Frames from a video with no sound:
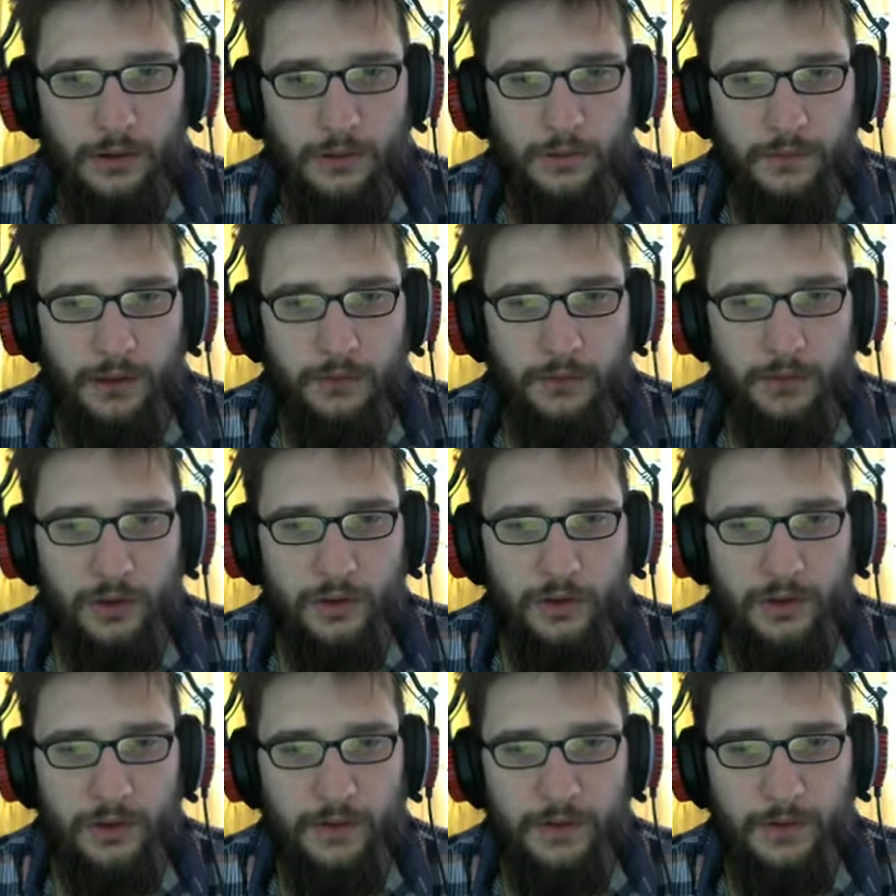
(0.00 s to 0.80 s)
Rhinos
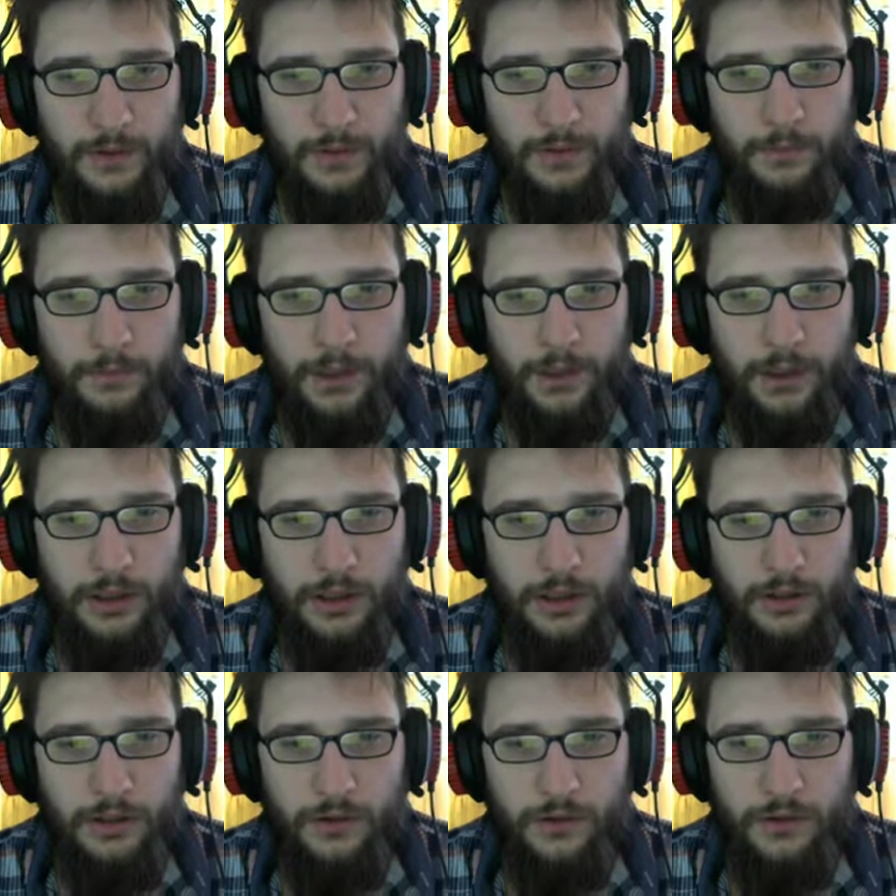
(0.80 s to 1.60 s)
hasn't paid,
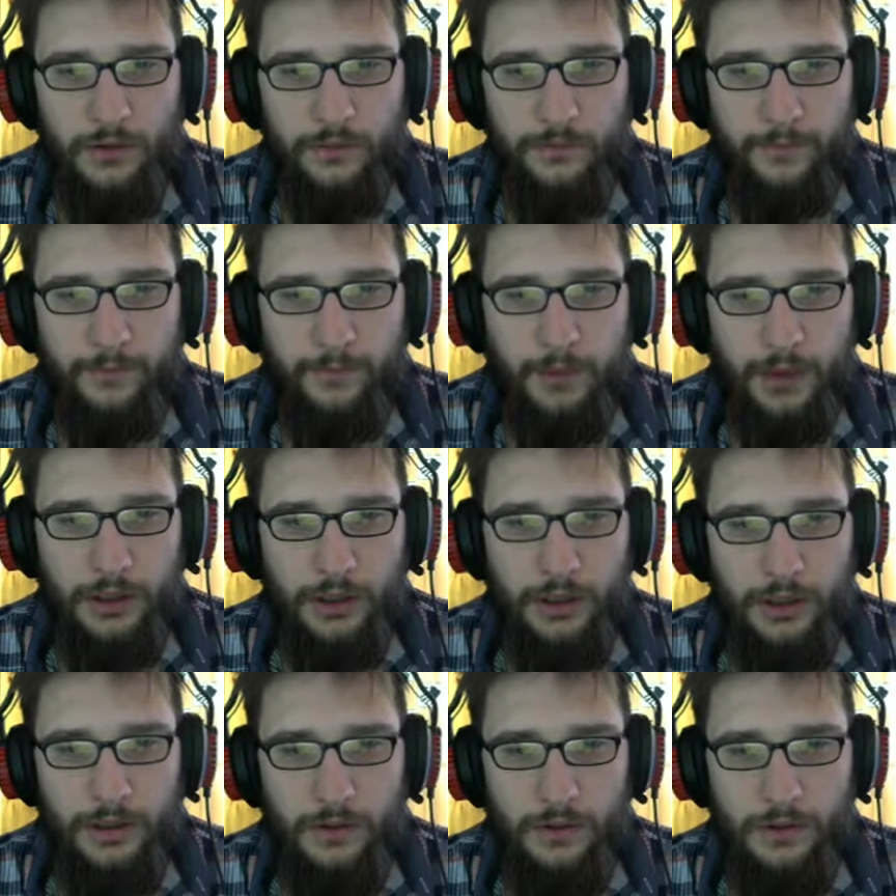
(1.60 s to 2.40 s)
you haven't
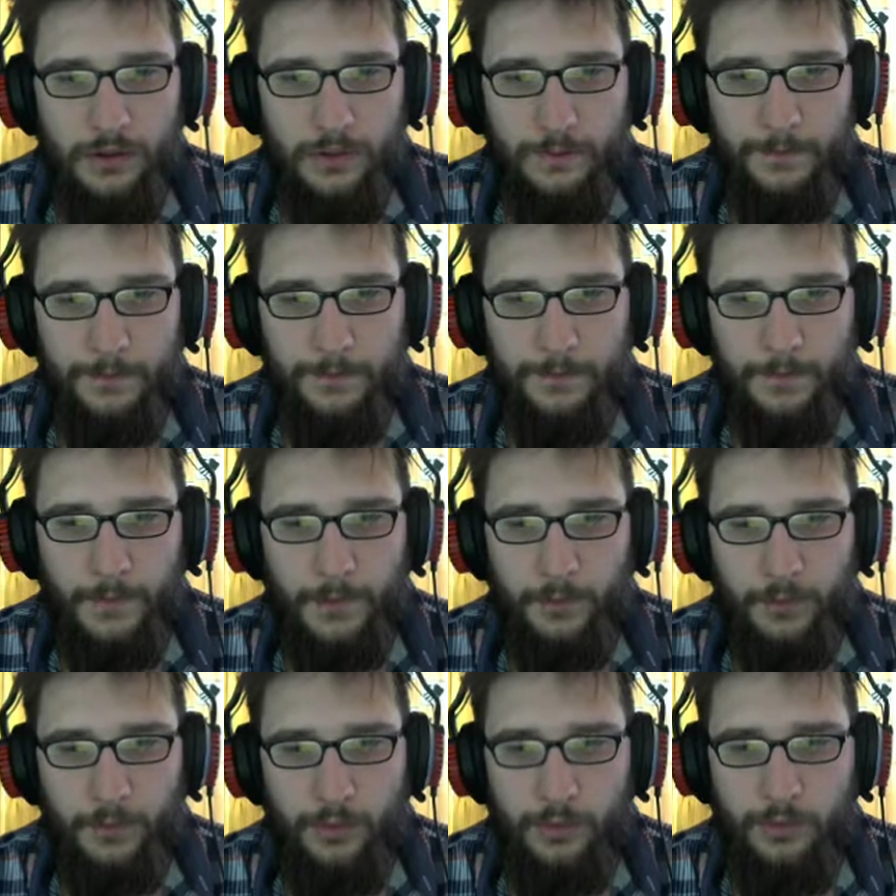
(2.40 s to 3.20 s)
paid.
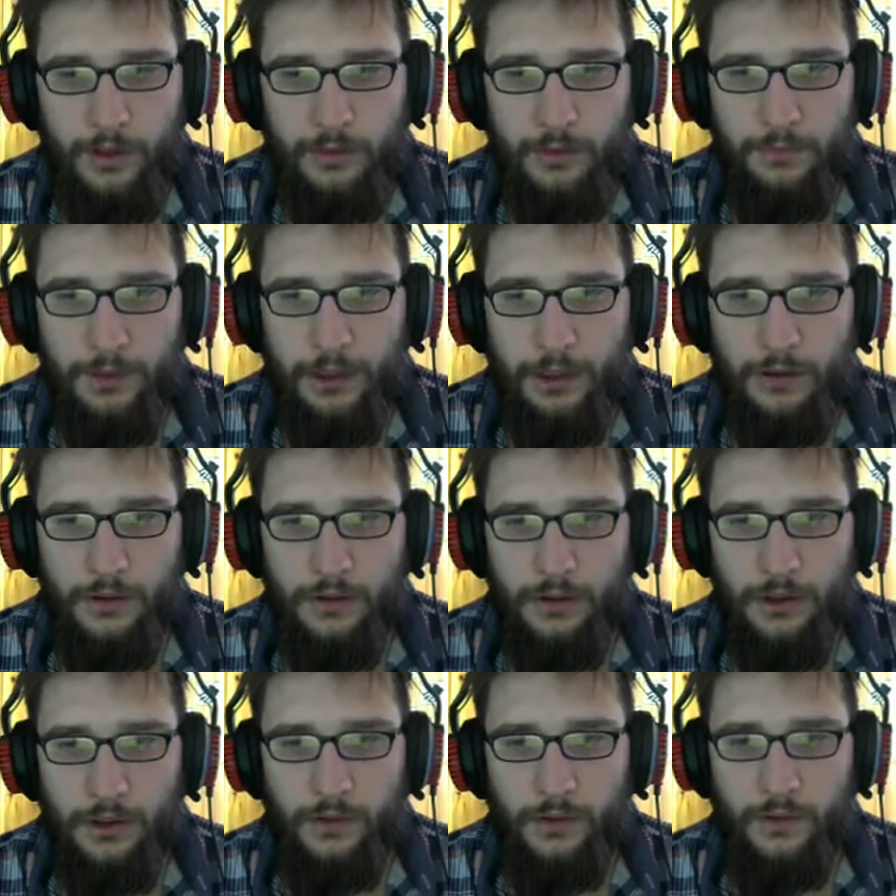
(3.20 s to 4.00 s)
You paid, paid,
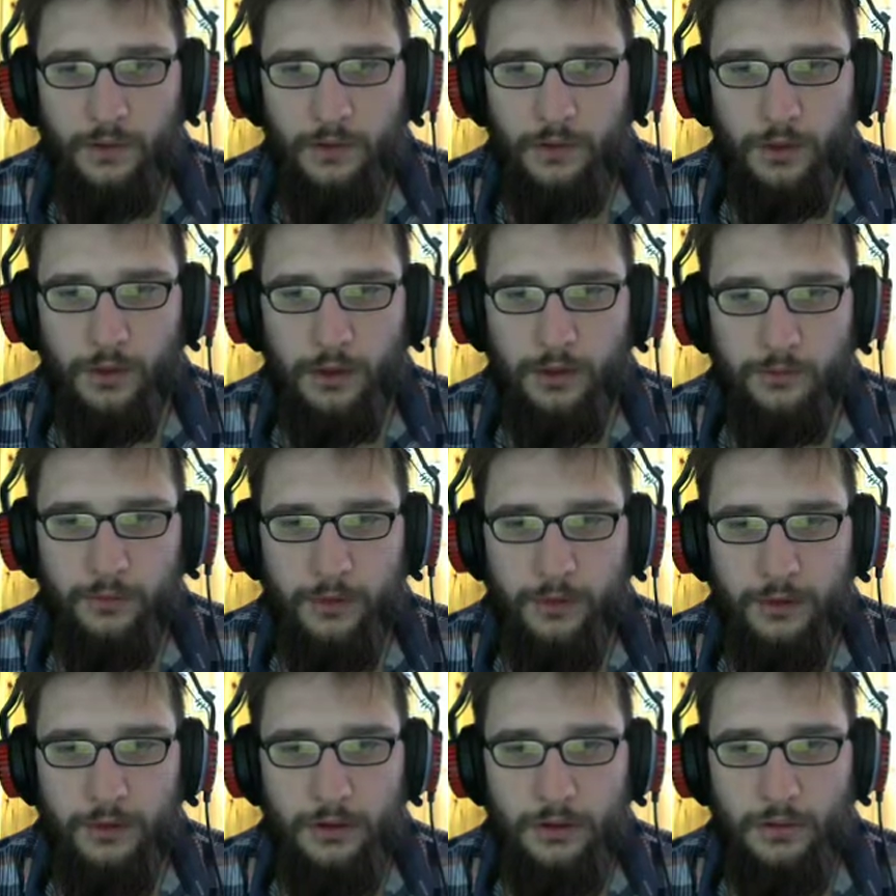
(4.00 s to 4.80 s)
okay. So we have
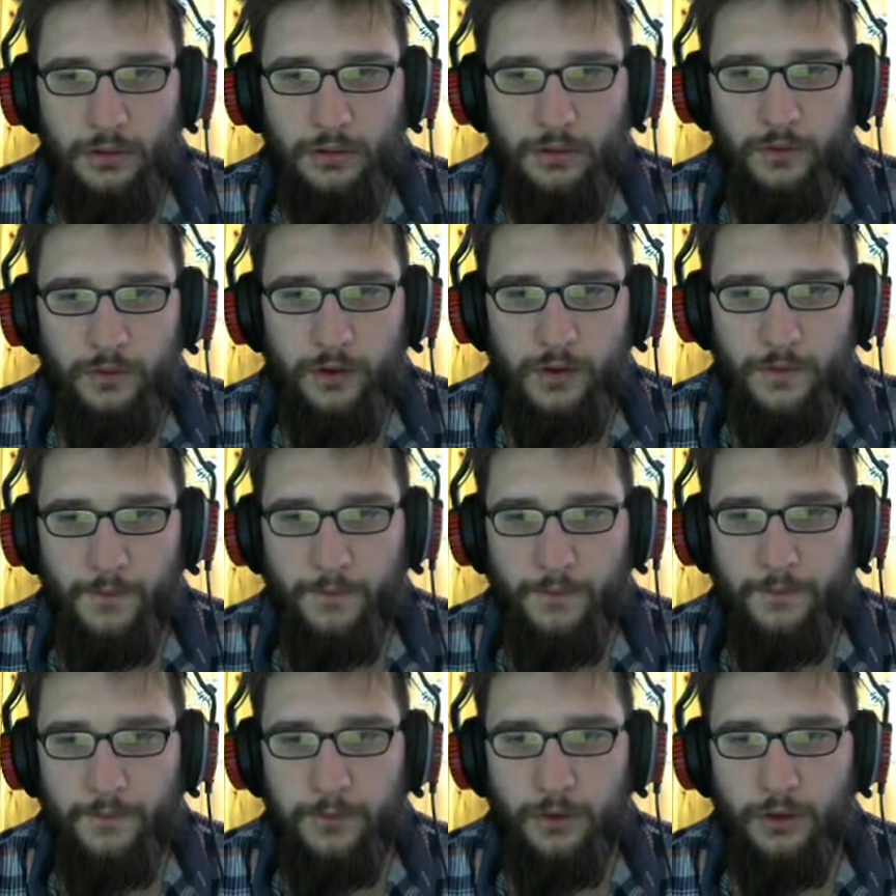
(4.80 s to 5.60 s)
one, two, three,
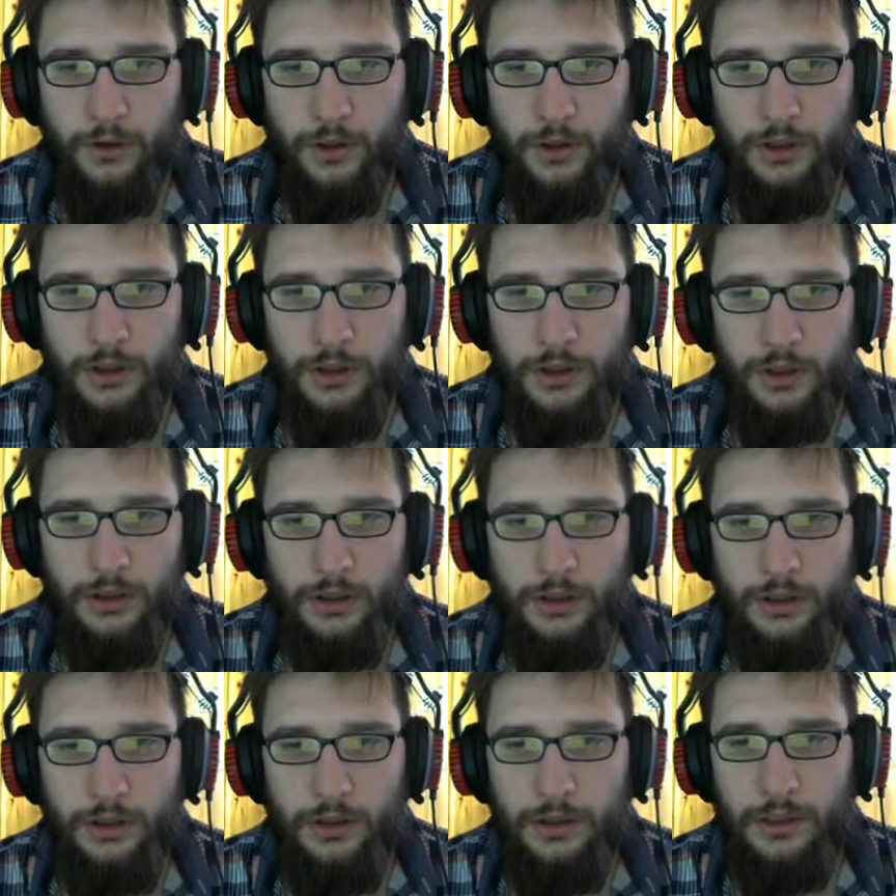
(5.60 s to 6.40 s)
four,
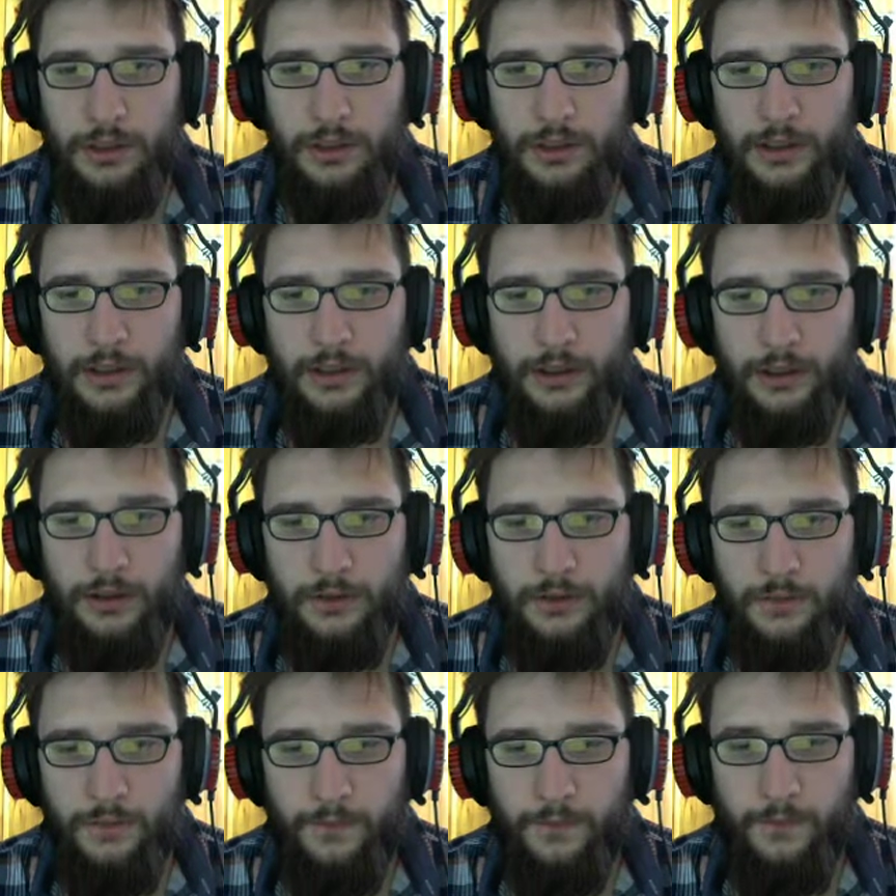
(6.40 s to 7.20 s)

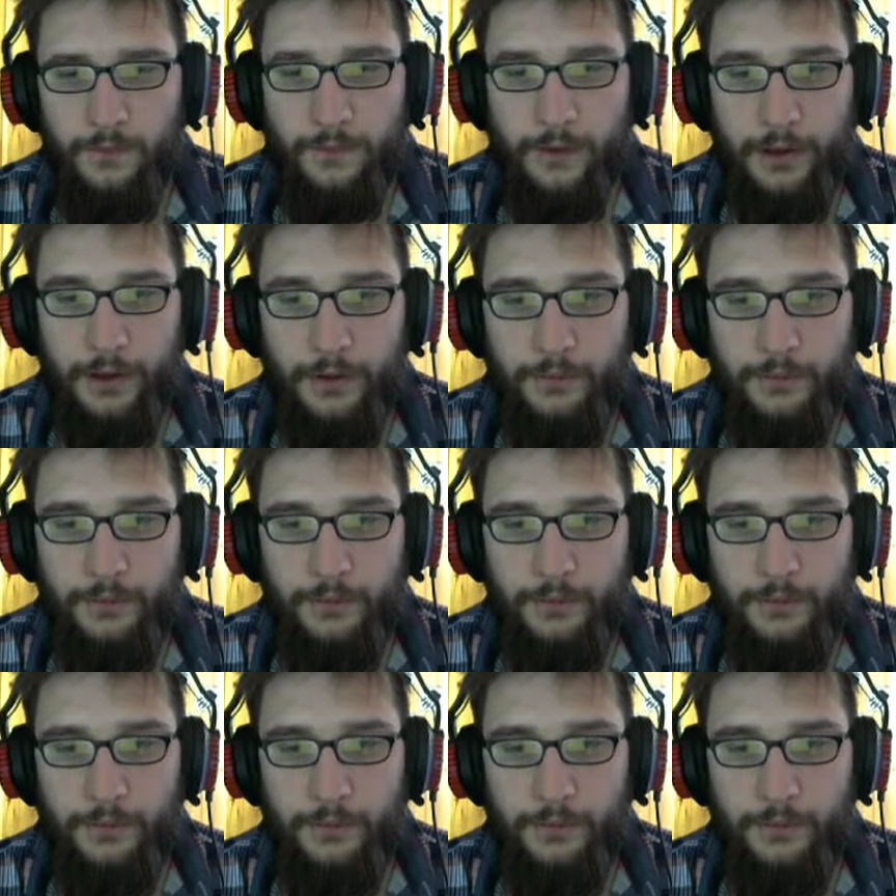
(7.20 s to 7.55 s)
five